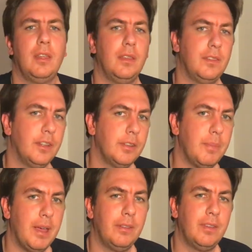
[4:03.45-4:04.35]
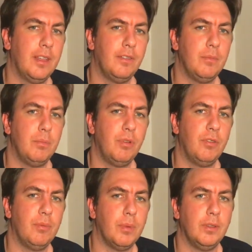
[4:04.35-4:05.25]
it's not about
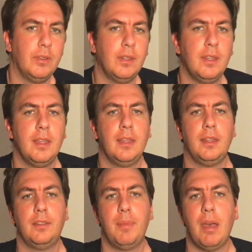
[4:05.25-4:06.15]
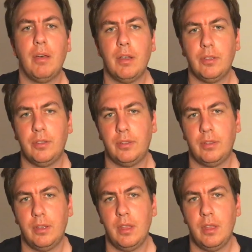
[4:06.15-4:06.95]
self-improvement, it's about us,